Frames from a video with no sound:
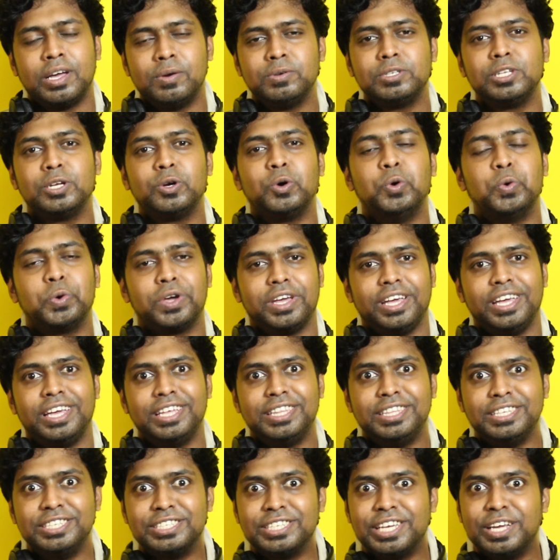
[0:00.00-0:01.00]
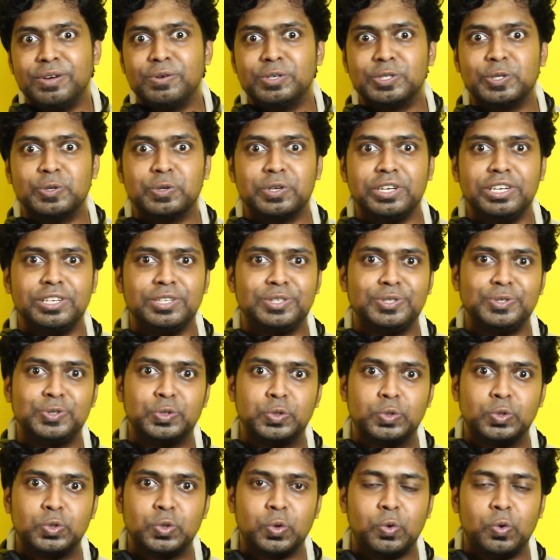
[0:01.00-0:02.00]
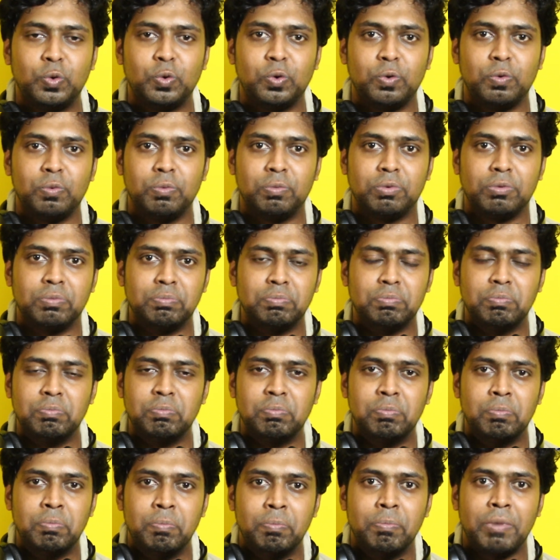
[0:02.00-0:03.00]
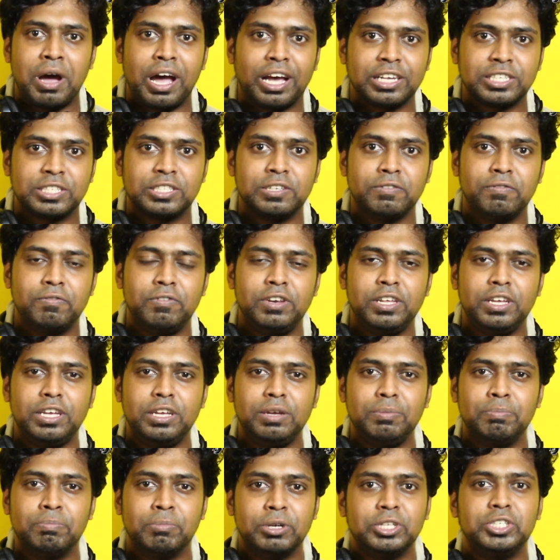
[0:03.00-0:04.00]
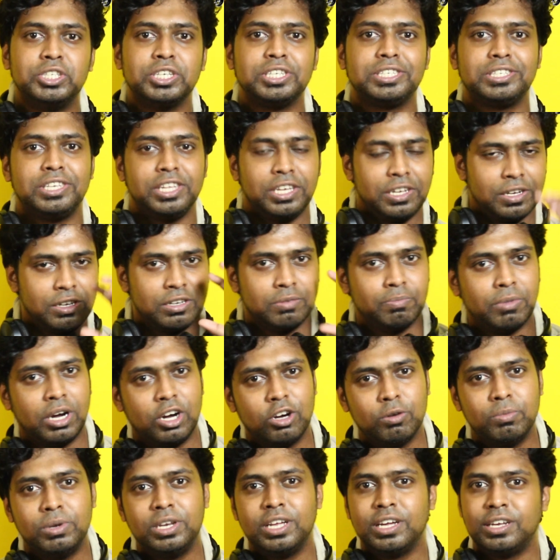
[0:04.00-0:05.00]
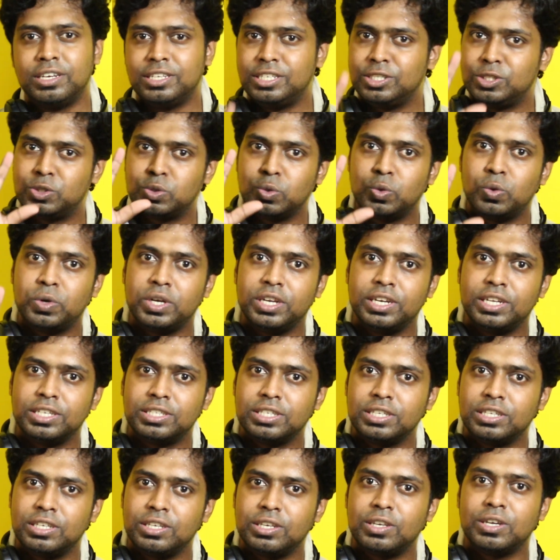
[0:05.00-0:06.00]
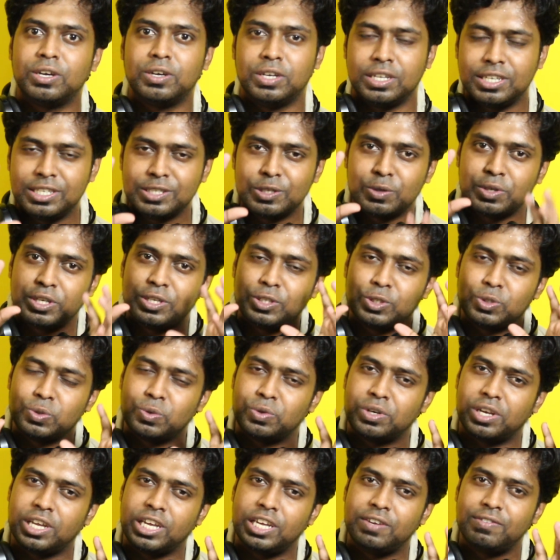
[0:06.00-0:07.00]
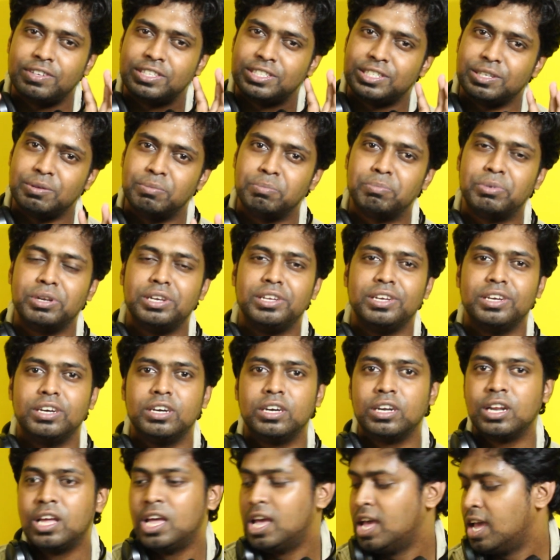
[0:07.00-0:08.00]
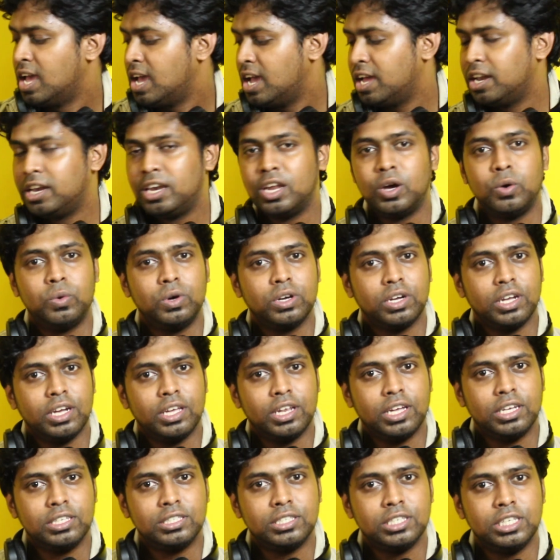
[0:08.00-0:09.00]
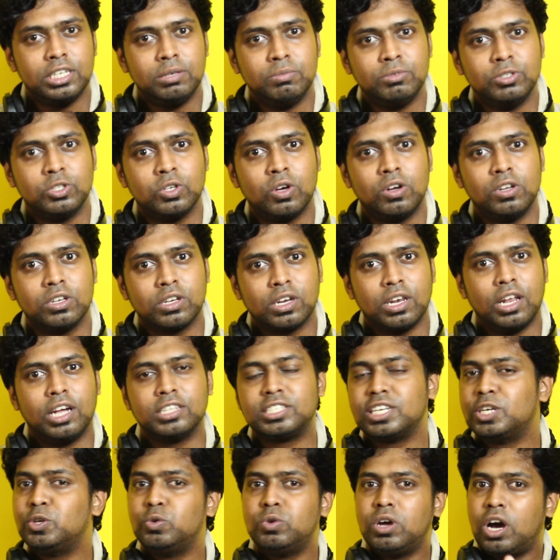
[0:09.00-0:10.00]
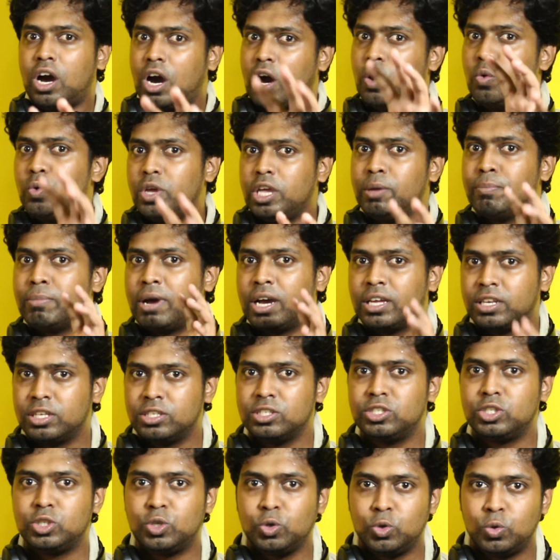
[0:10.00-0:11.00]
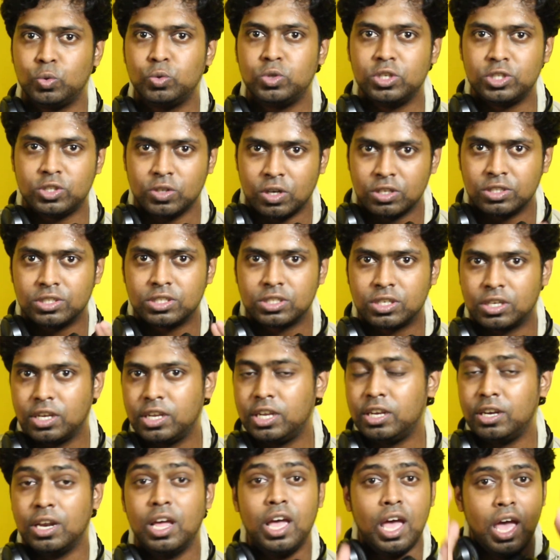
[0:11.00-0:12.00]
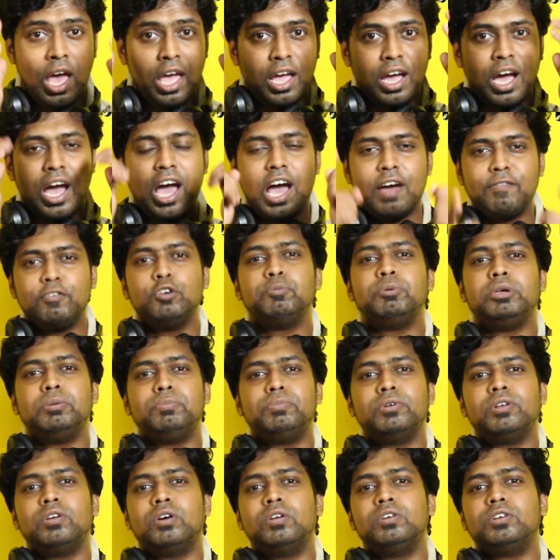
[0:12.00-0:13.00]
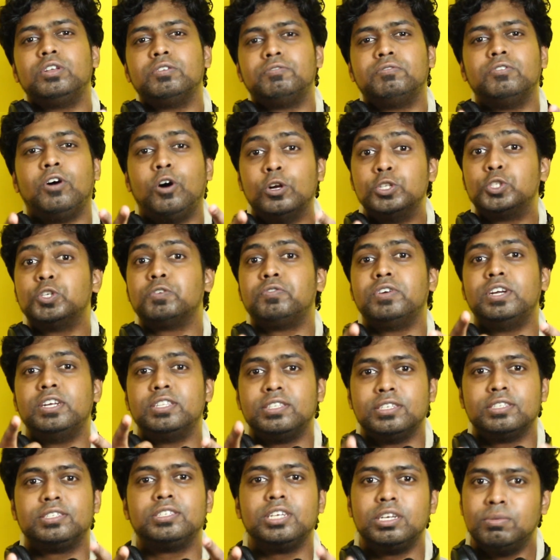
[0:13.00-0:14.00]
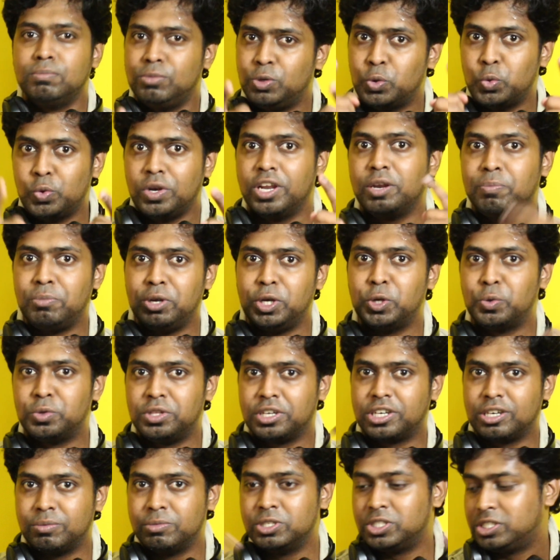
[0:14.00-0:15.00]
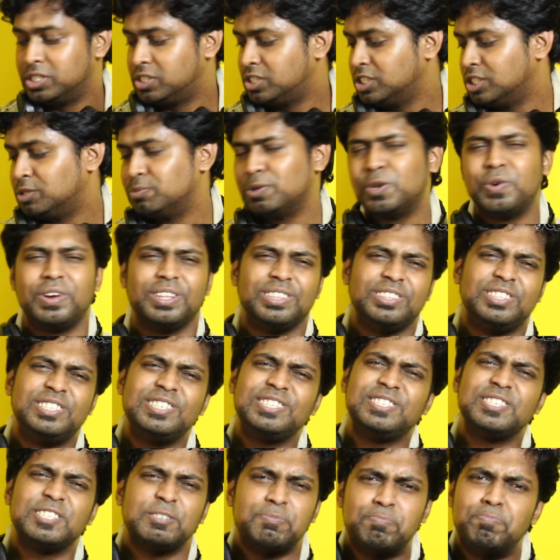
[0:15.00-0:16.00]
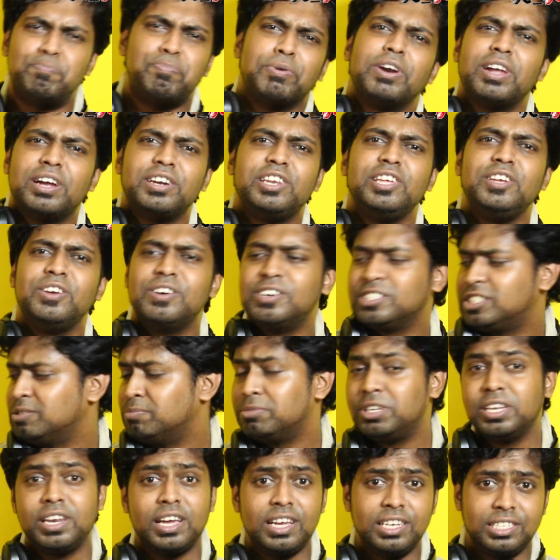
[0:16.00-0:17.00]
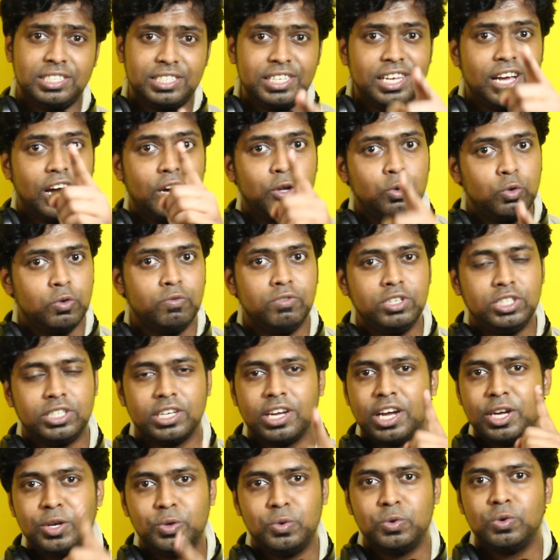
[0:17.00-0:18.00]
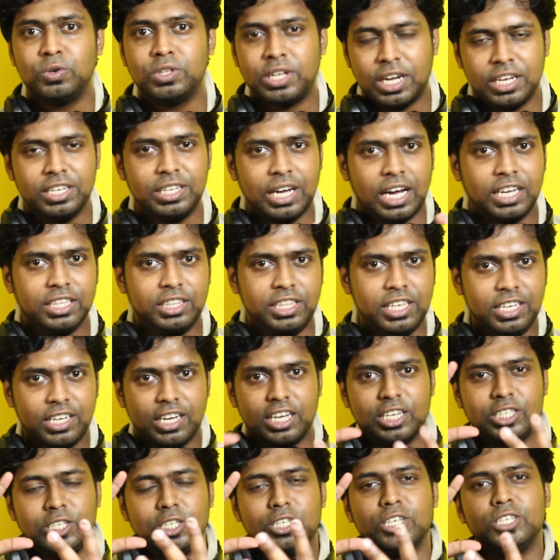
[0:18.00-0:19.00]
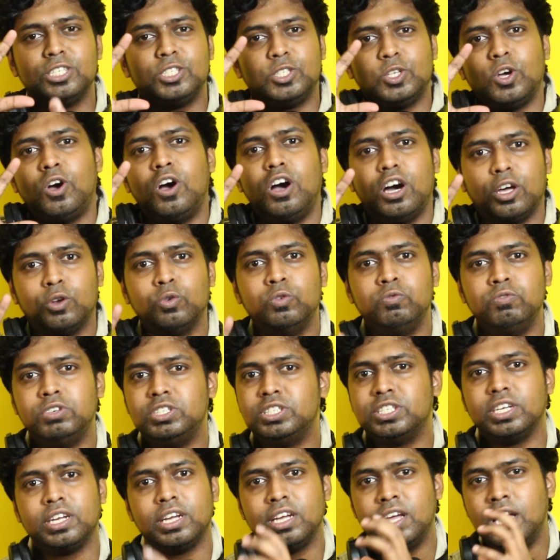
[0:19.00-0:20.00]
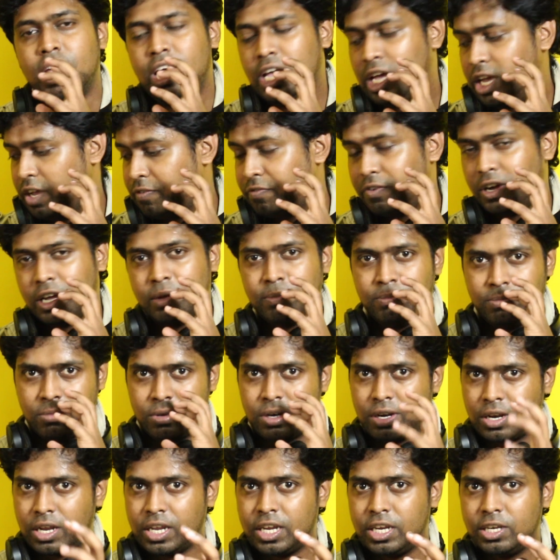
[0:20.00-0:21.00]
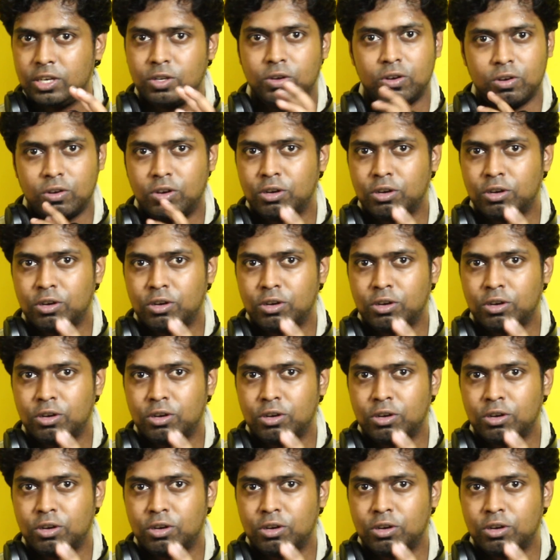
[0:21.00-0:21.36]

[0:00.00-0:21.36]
I was like, okay, this guy was looking so massively majestic in Baahubali, and he's so innocent, uh, he's looking so naive and simple here, and now again I see him as all classy. I don't know how he manages to do this on screen. Have you people also felt the same? Do let me know in the comment sections below. And this is bloody awesome. Did I see Arun Vijay? I don't know. I, I think I saw Arun Vijay. If I'm right or